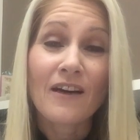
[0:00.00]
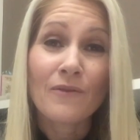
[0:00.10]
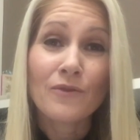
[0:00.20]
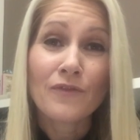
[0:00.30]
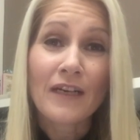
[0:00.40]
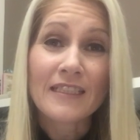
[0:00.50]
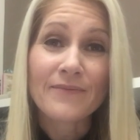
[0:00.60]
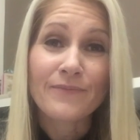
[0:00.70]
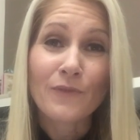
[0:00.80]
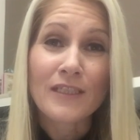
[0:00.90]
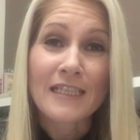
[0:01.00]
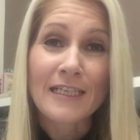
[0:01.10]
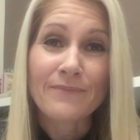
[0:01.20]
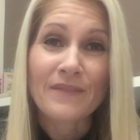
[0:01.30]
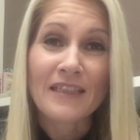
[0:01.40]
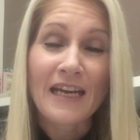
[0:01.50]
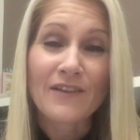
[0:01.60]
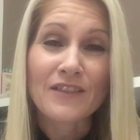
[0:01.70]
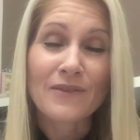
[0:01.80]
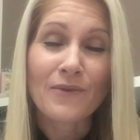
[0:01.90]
I will find it one day in the house.